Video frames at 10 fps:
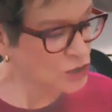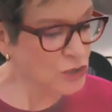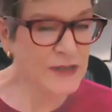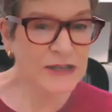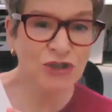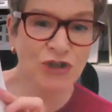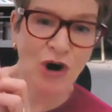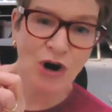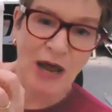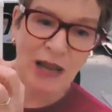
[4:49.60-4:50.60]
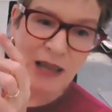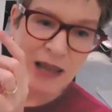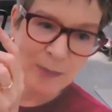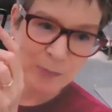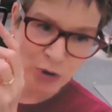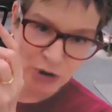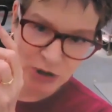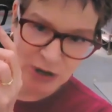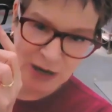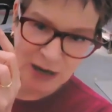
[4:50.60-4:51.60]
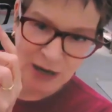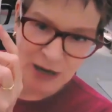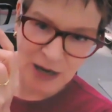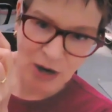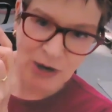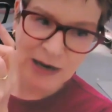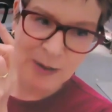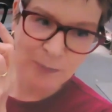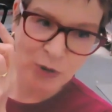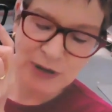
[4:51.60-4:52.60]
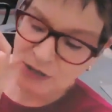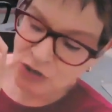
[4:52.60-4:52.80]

So this is our leopard our leopard